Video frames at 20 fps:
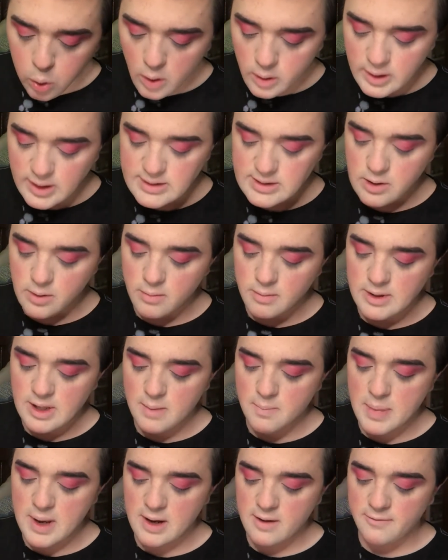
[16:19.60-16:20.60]
Let's go in with
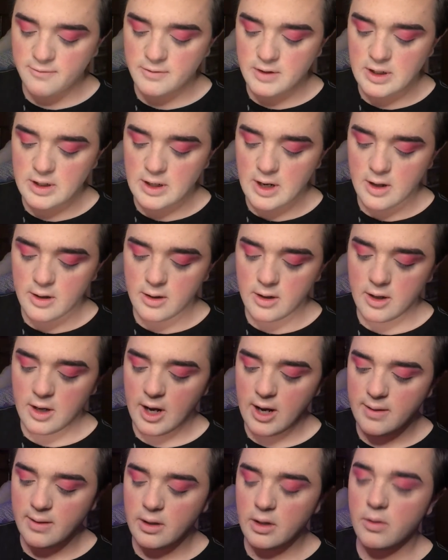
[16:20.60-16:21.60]
that Pink Fleet color
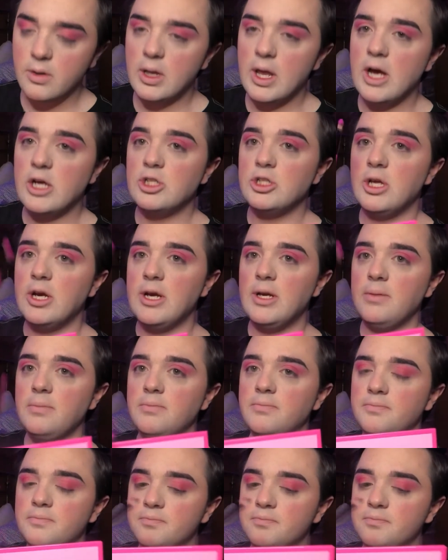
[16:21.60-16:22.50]
on the lower lash line.